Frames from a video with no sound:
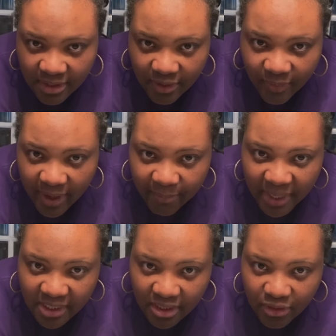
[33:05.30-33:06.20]
where I
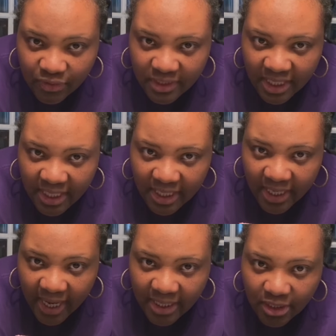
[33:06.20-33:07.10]
made the little thing and
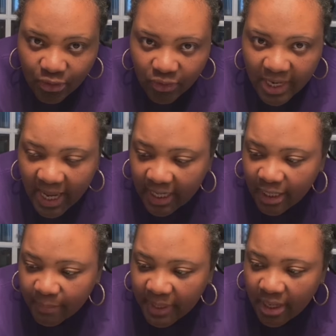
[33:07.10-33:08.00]
had the little line
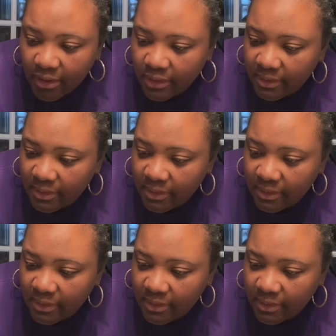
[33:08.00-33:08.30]
coming out?